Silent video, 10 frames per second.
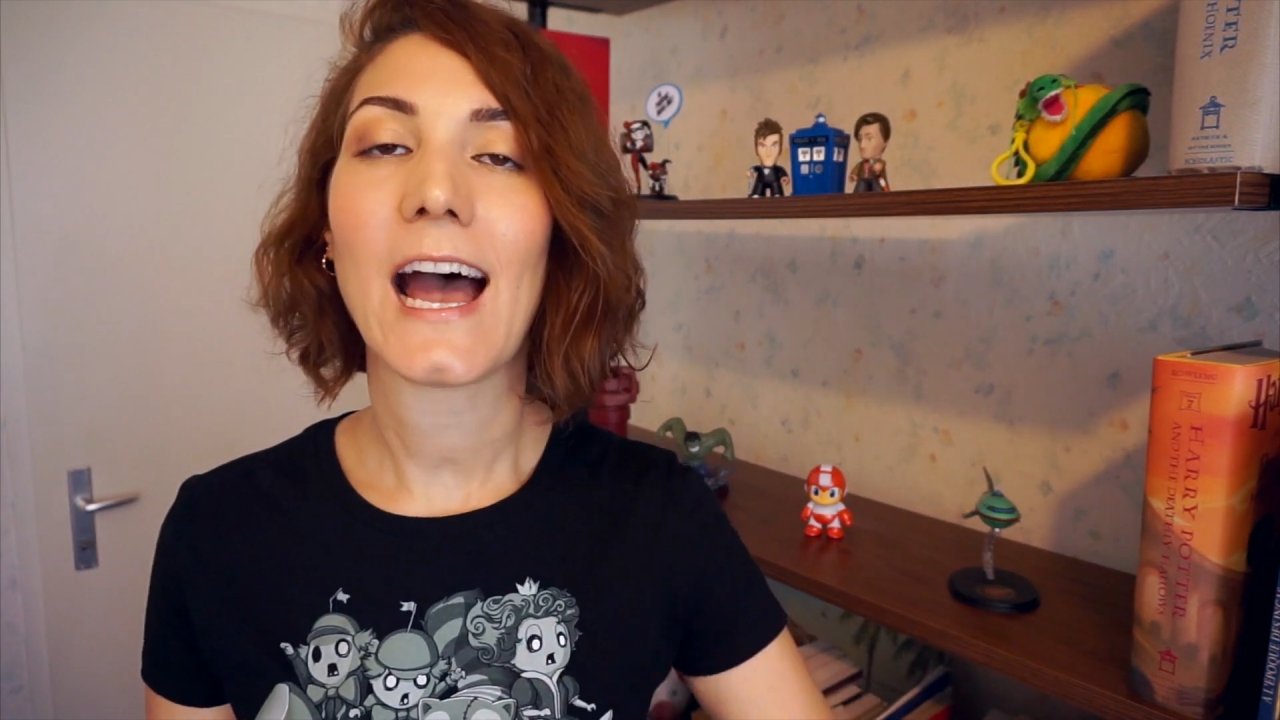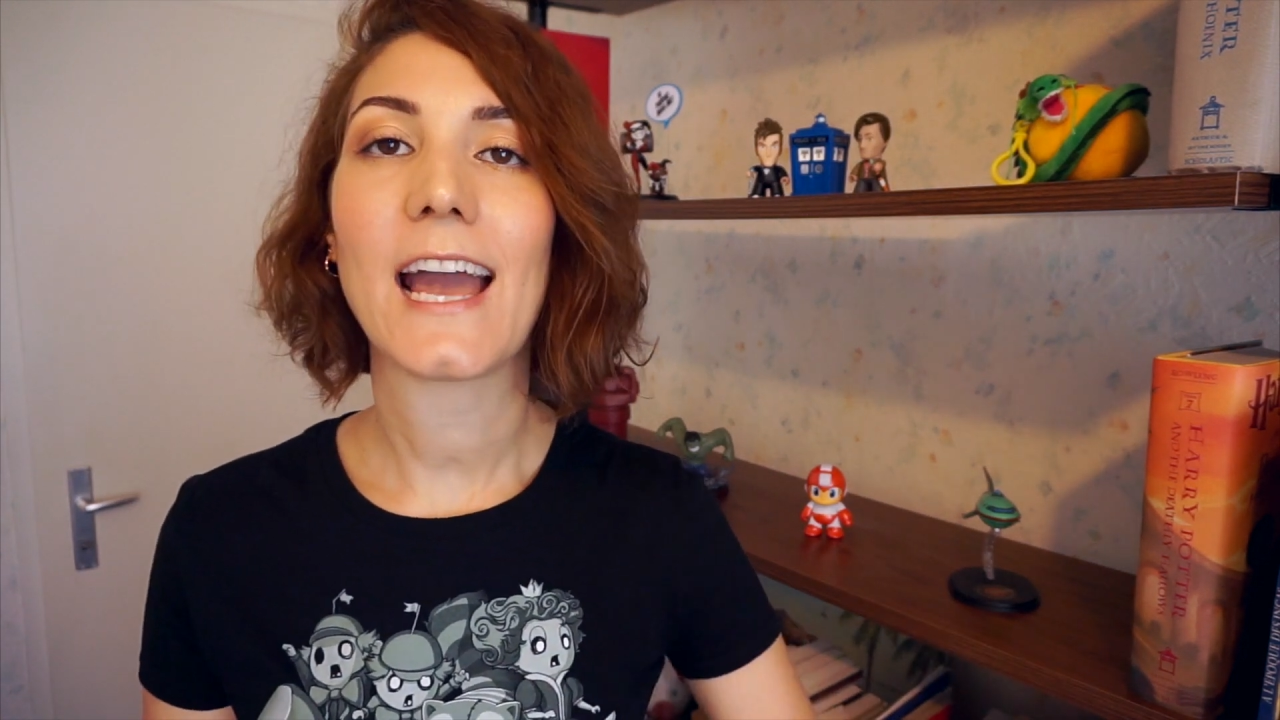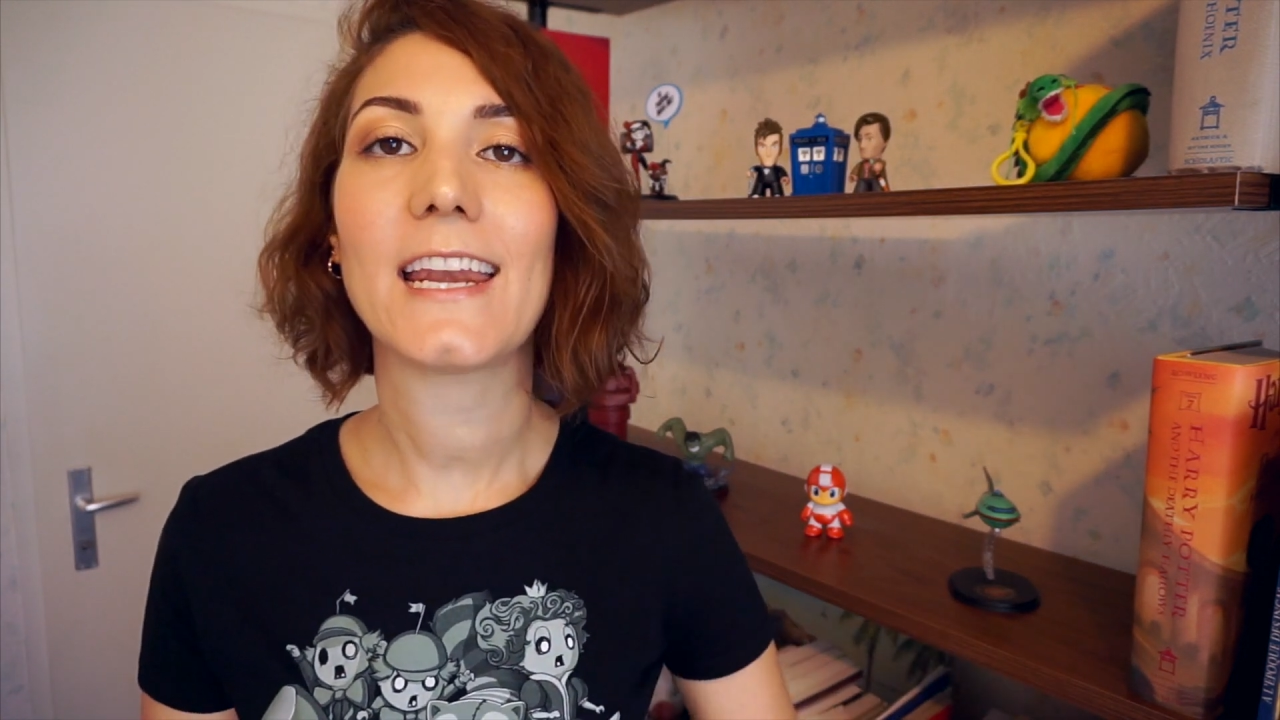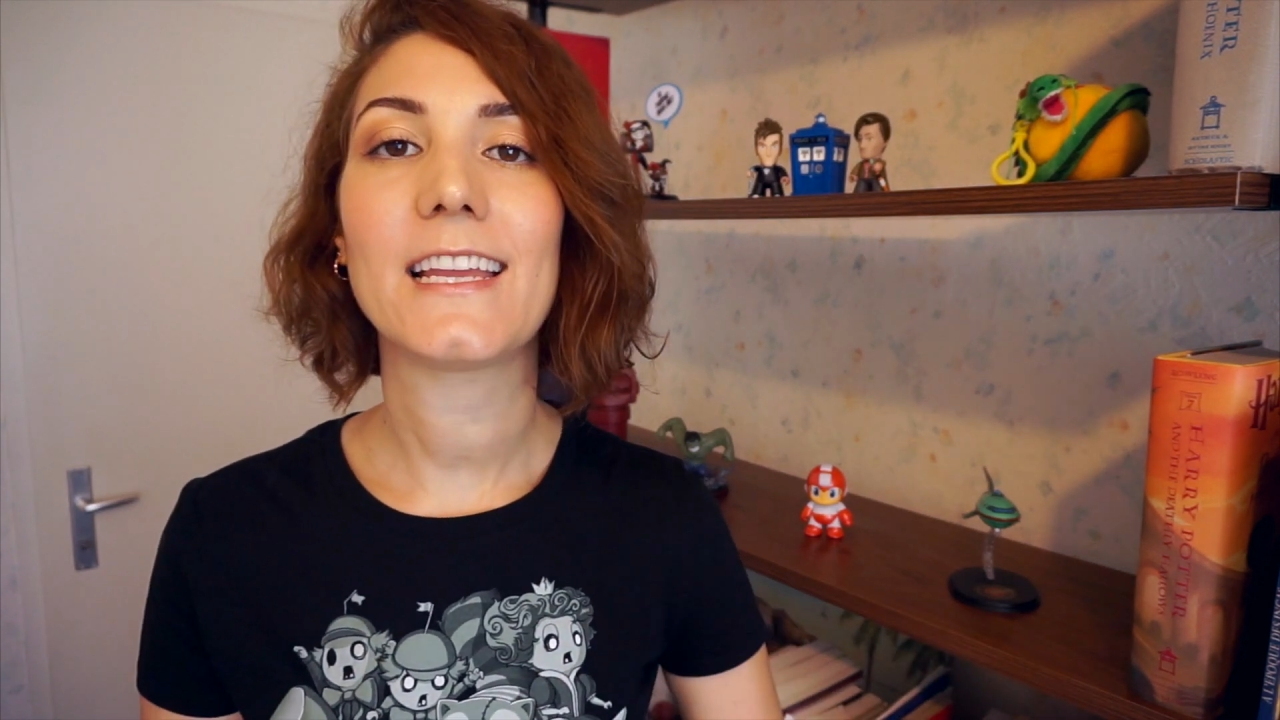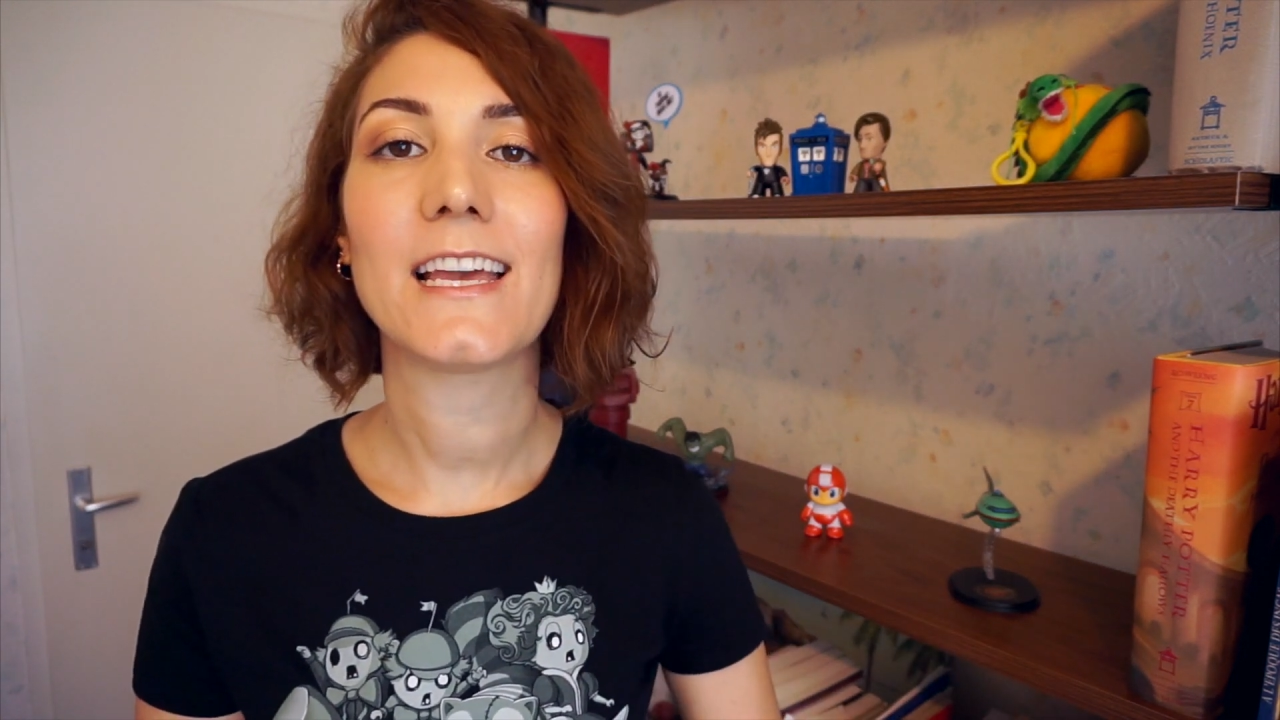
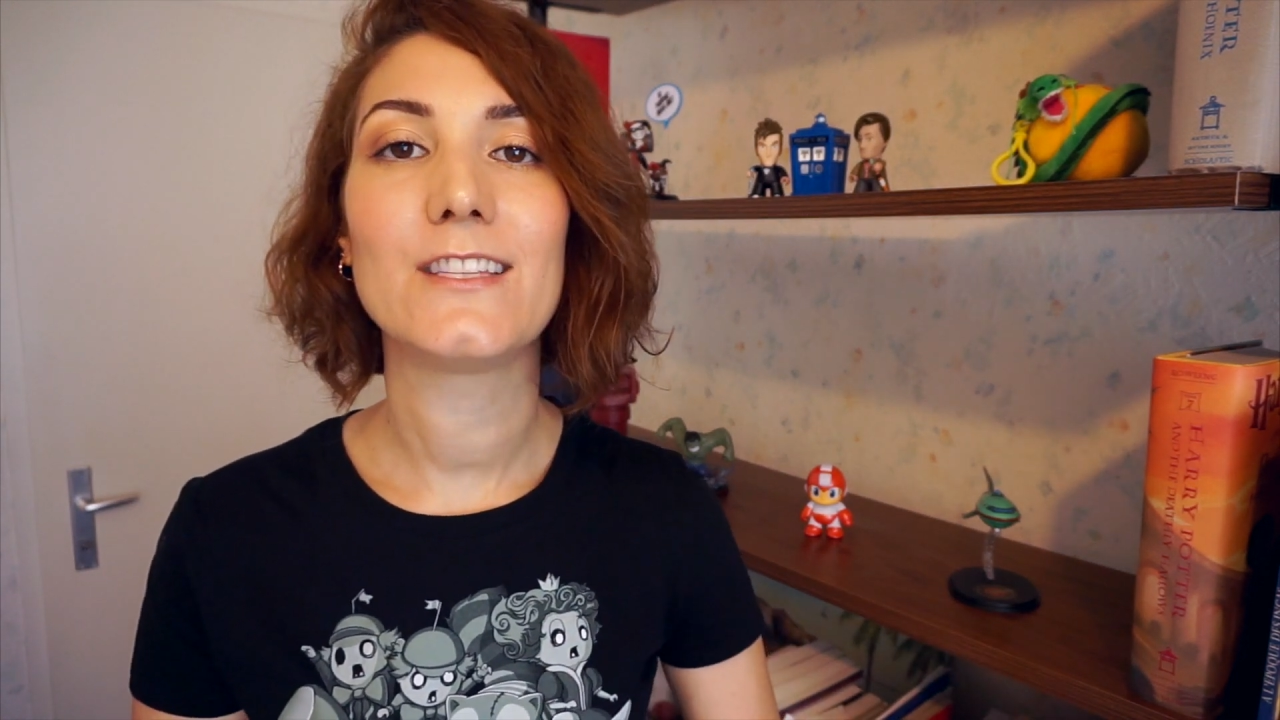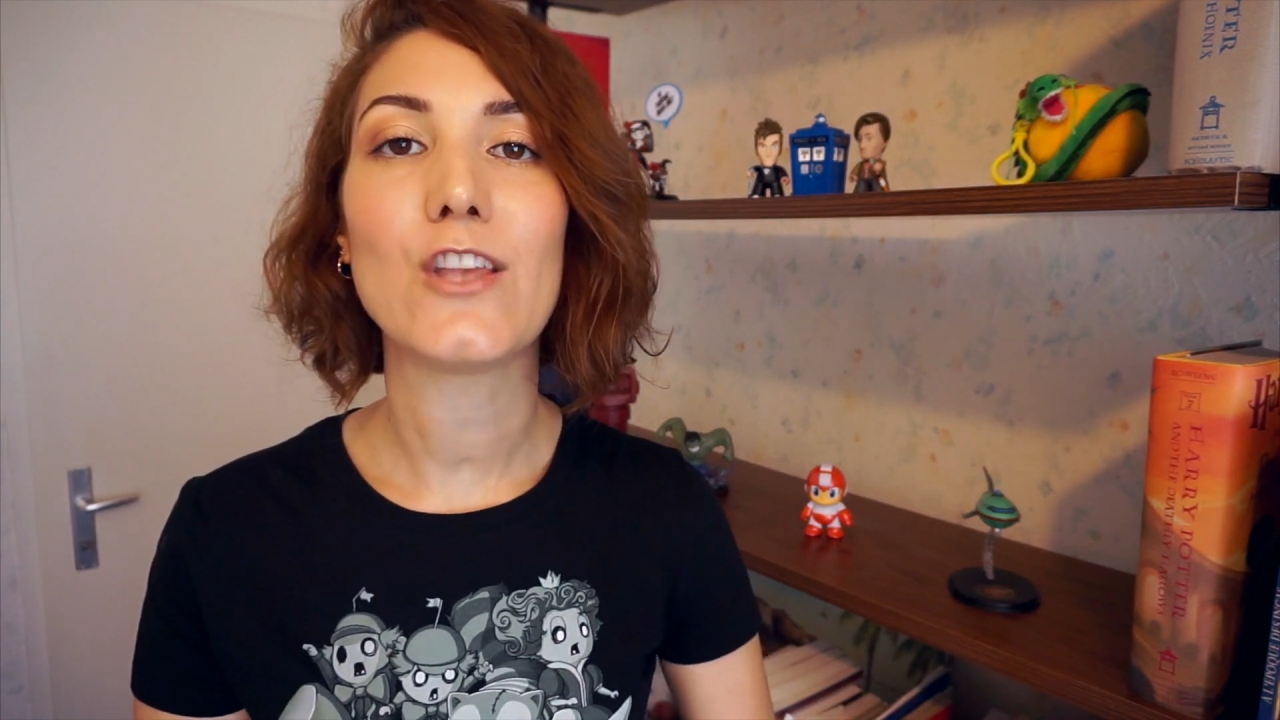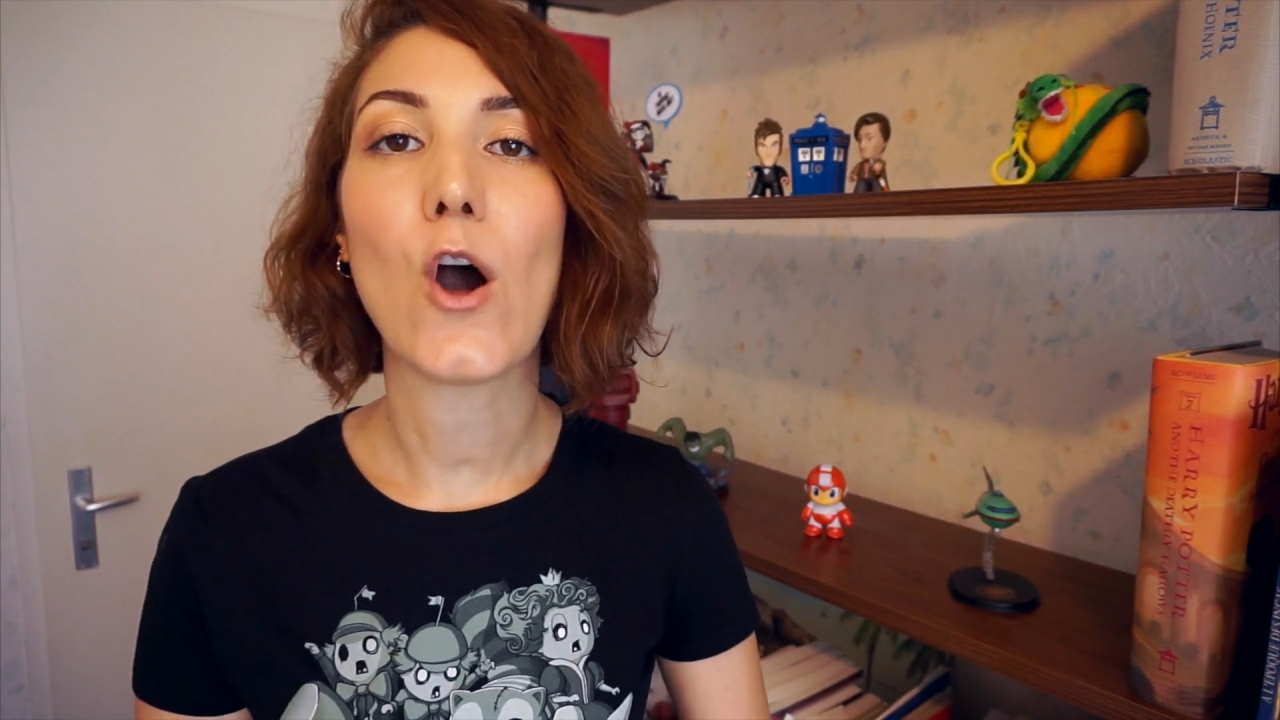hiding his